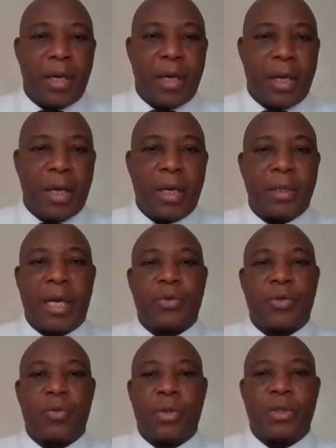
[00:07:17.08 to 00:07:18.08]

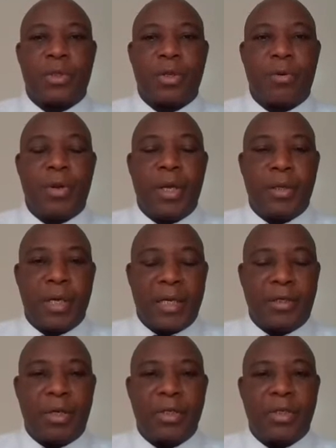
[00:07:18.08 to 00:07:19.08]
That's one story.
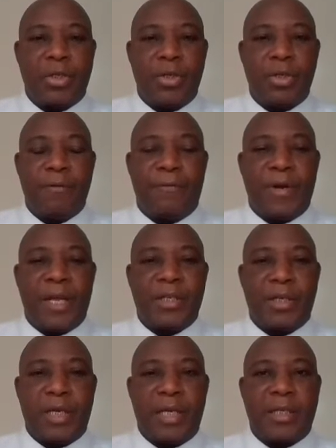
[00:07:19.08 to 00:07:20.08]
Nigeria's June
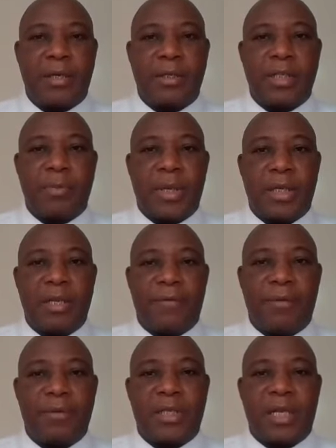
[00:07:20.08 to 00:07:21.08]
inflation data is expected
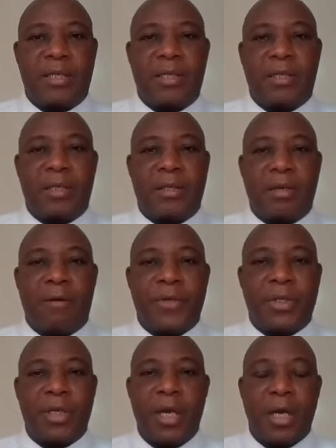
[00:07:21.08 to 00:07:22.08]
from the Statistics
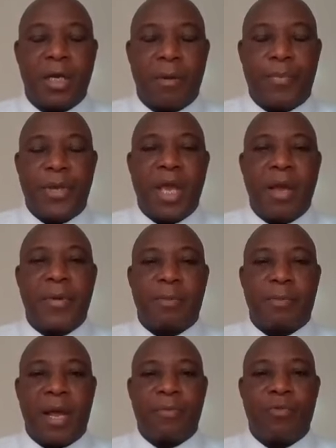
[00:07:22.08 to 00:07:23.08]
Office. The
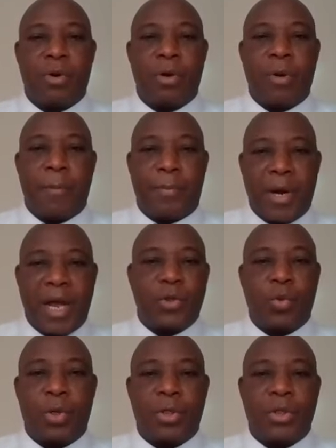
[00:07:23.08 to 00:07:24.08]
PMS price
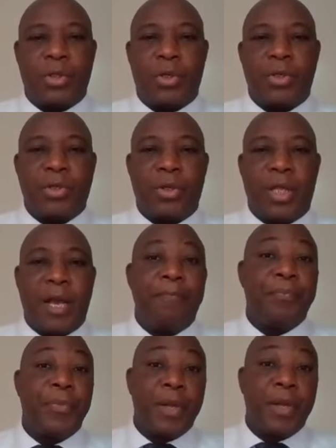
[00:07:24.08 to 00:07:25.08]
watch is also there.
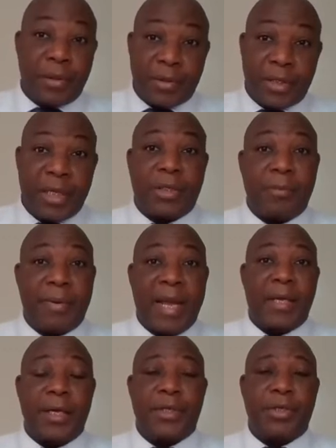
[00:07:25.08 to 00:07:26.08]
The central
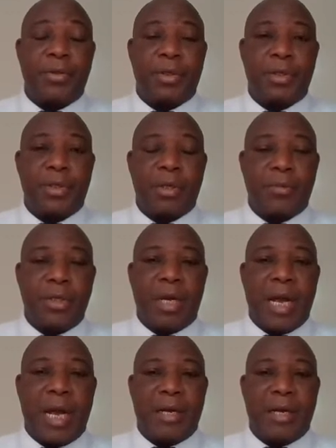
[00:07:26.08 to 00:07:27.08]
bank issued some new
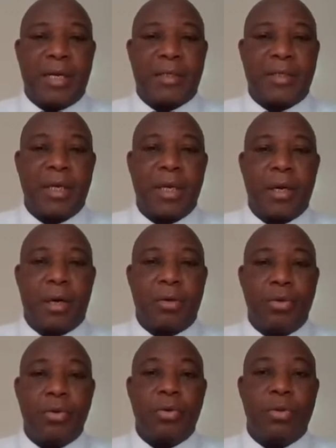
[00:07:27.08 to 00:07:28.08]
guidelines or
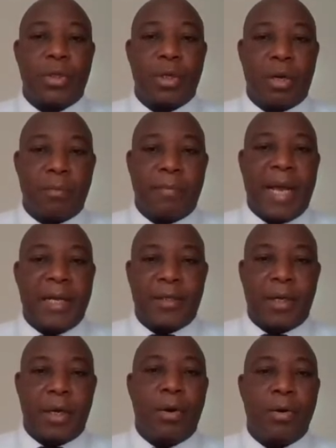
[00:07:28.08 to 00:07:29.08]
rules on banks'
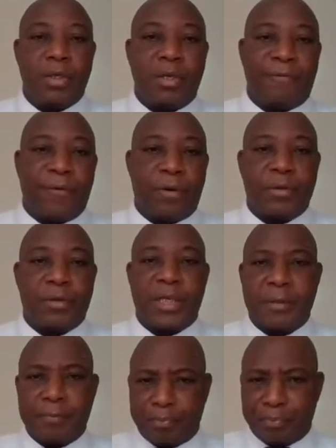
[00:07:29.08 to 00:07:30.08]
loan
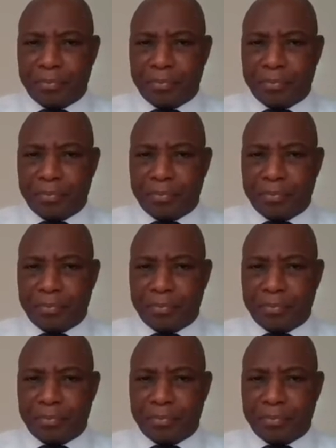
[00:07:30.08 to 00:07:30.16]
defaulters.